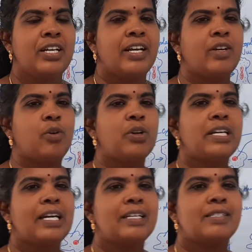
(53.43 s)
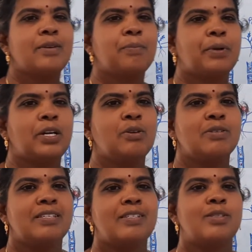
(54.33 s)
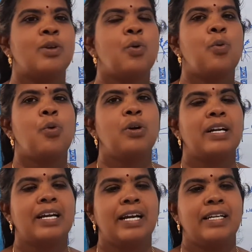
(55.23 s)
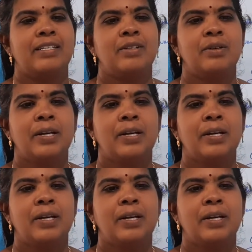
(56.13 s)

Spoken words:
an organism produces its own kind.